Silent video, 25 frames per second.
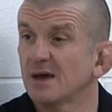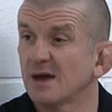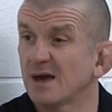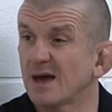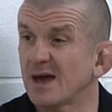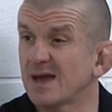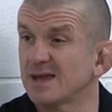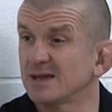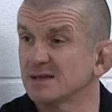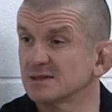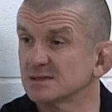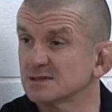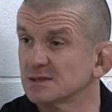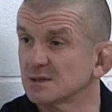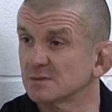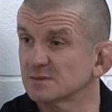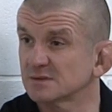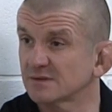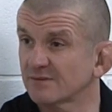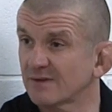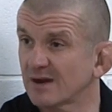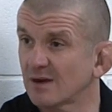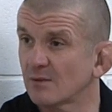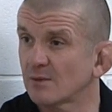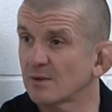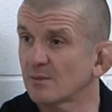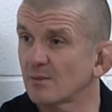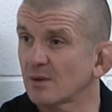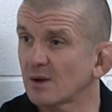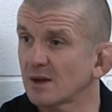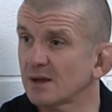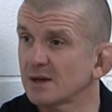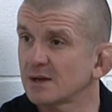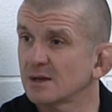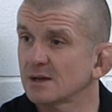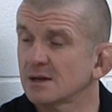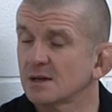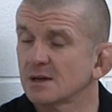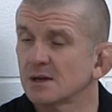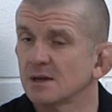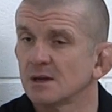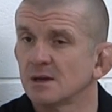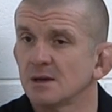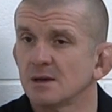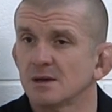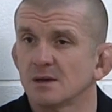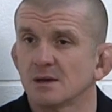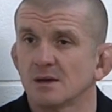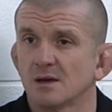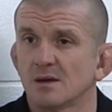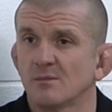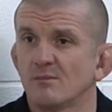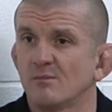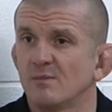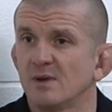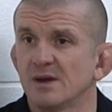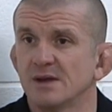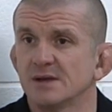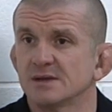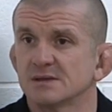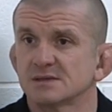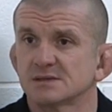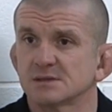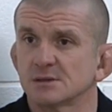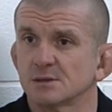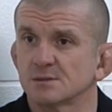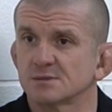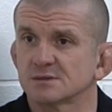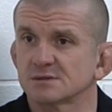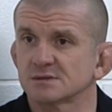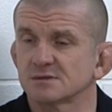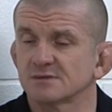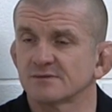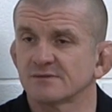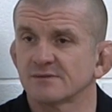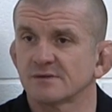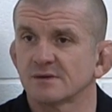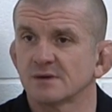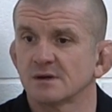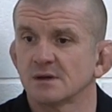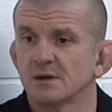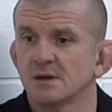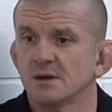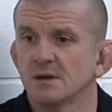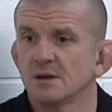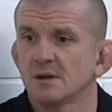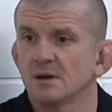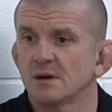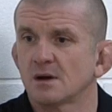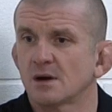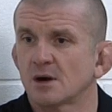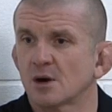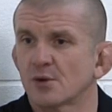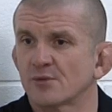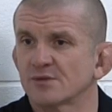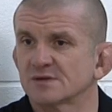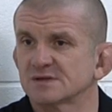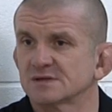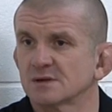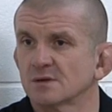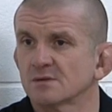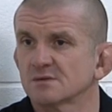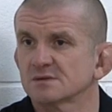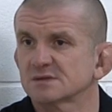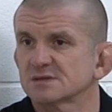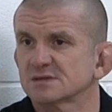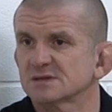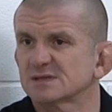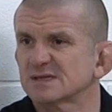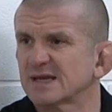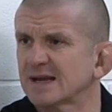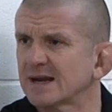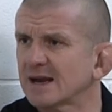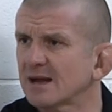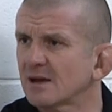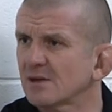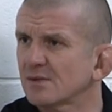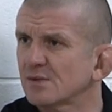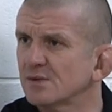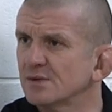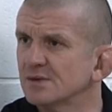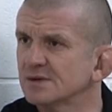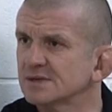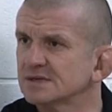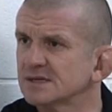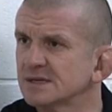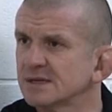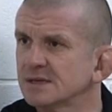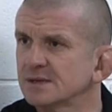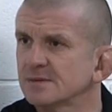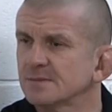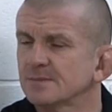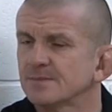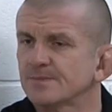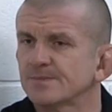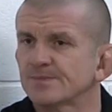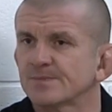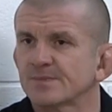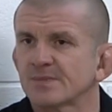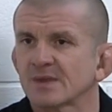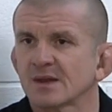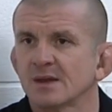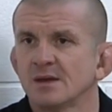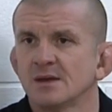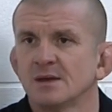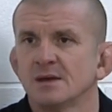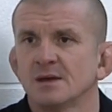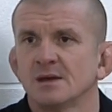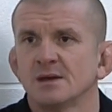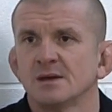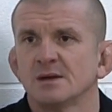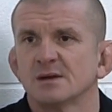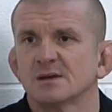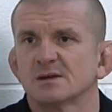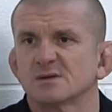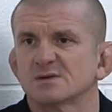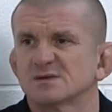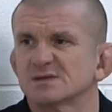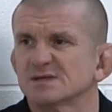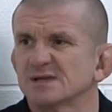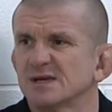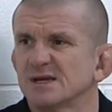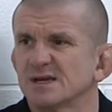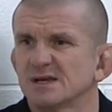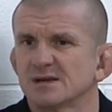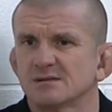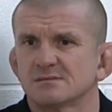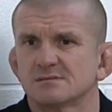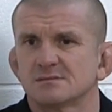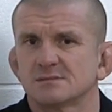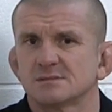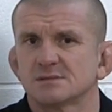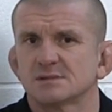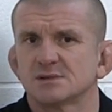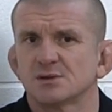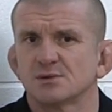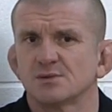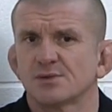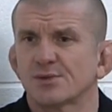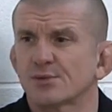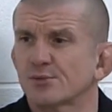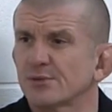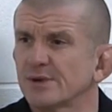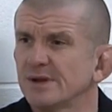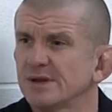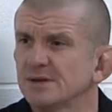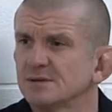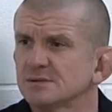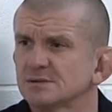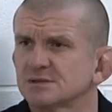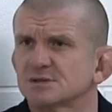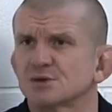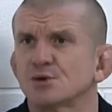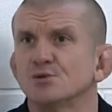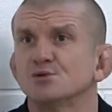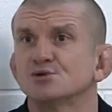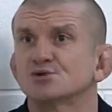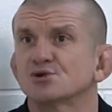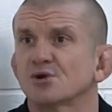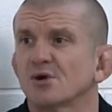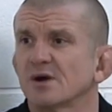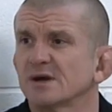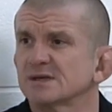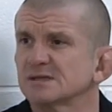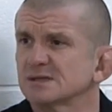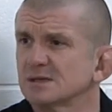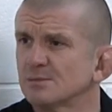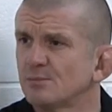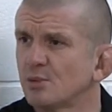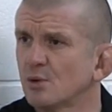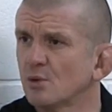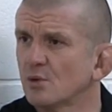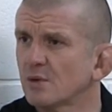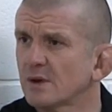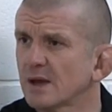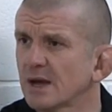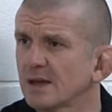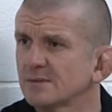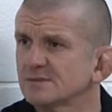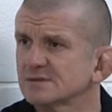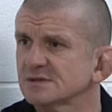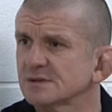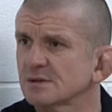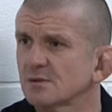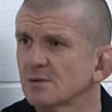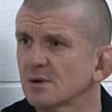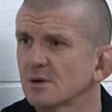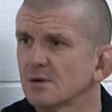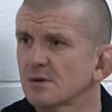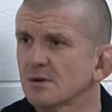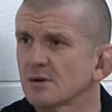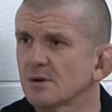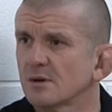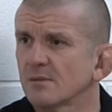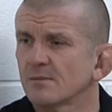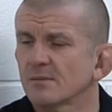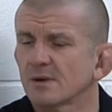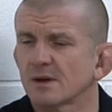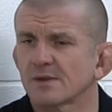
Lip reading: A, in terms of how we played, and B, in terms of our results. 10 out of 13, conceded two tries in the pool games of the World Cup.